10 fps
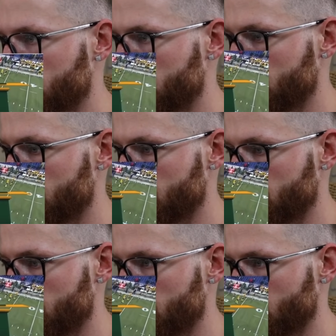Mike
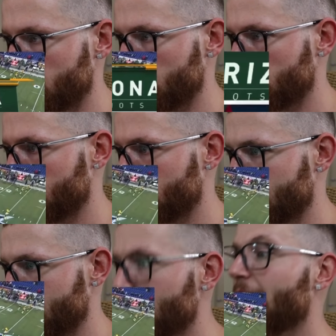Singletary's
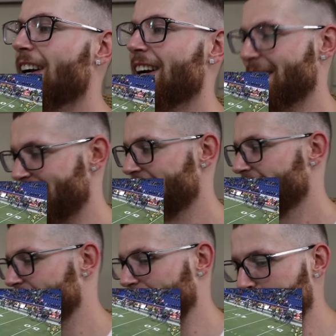Memphis
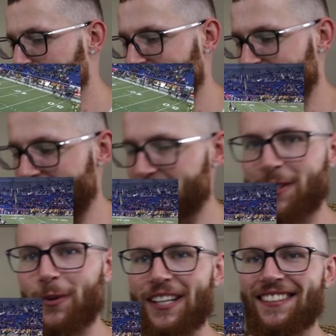Express. Singletary, that's
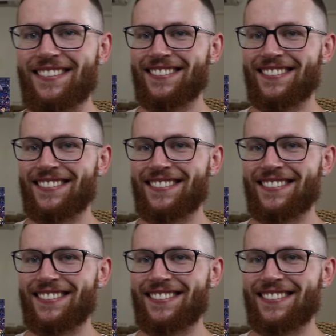the one.